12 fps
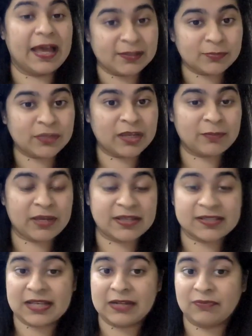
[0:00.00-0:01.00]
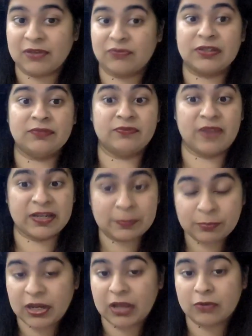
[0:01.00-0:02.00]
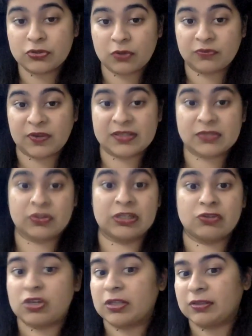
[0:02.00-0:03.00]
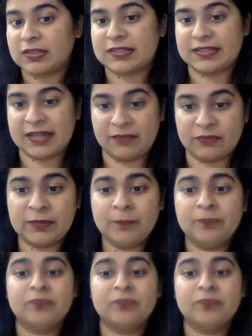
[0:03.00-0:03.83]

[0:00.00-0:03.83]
alumni myself i feel very proud of us reaching this level